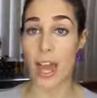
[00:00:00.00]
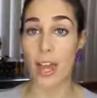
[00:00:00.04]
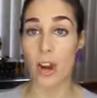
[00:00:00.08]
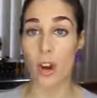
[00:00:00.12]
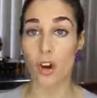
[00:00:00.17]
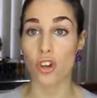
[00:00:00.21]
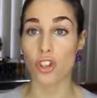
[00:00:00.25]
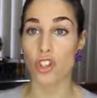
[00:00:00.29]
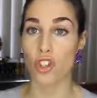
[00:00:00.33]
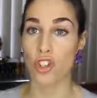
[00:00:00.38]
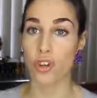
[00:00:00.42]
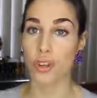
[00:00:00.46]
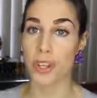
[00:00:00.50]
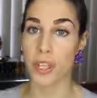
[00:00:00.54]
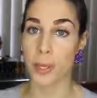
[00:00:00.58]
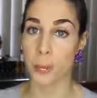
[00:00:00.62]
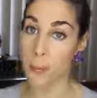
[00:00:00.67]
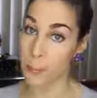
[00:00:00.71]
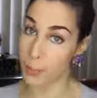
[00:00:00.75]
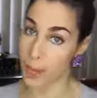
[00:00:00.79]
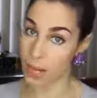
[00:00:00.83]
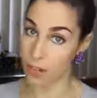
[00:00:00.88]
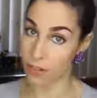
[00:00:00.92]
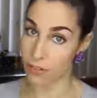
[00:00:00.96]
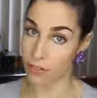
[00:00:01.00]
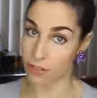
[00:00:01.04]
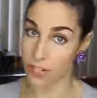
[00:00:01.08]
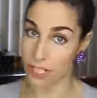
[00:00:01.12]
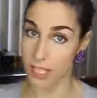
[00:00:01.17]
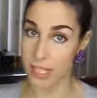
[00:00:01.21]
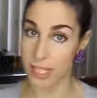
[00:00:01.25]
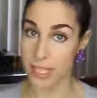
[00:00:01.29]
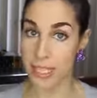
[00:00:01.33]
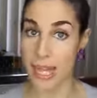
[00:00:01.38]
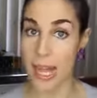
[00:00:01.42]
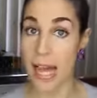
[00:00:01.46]
and also the
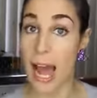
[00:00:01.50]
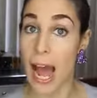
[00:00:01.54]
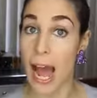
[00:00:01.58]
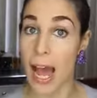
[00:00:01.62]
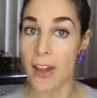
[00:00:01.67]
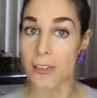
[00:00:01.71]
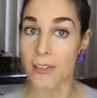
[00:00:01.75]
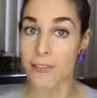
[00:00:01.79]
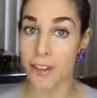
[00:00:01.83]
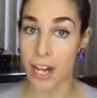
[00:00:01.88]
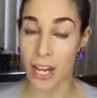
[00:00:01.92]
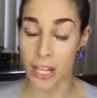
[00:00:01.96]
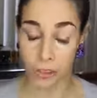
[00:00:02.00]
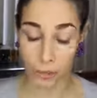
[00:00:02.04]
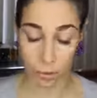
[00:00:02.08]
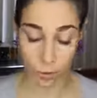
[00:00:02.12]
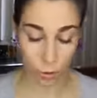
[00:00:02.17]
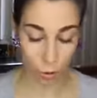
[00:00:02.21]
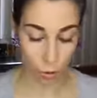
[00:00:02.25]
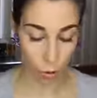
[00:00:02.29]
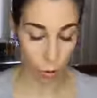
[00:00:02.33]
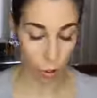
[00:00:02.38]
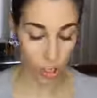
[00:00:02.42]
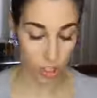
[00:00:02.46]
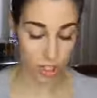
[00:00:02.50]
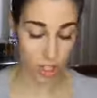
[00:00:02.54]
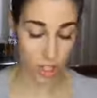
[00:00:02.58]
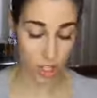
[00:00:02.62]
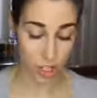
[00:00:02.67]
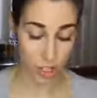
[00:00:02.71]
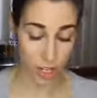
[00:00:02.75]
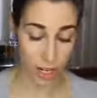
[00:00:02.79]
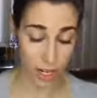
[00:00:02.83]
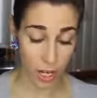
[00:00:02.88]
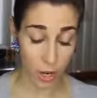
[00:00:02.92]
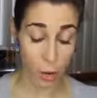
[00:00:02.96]
benefits that I find through corset
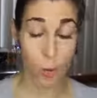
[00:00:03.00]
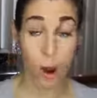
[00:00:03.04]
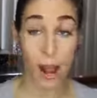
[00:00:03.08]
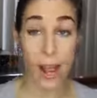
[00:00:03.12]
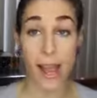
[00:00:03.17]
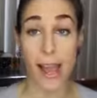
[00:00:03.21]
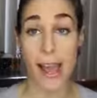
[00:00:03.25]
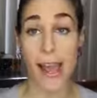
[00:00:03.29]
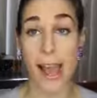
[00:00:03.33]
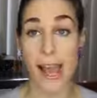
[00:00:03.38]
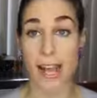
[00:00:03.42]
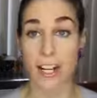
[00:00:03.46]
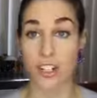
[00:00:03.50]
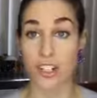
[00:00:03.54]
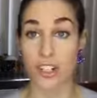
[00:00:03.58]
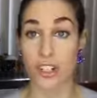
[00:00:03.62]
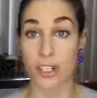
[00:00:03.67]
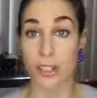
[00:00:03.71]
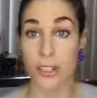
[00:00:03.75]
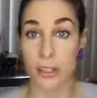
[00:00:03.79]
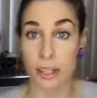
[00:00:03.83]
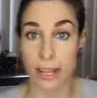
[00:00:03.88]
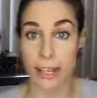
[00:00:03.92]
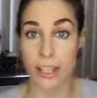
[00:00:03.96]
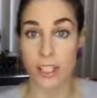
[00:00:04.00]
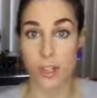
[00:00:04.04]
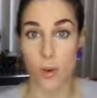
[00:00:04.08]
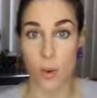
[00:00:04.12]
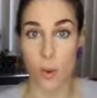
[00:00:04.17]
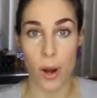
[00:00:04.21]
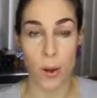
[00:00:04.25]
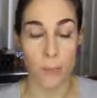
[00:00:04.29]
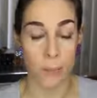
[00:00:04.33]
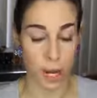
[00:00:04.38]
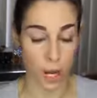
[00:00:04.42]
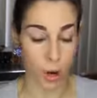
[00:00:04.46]
training, why I actually like to
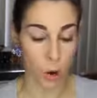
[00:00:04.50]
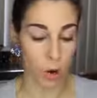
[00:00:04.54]
wear my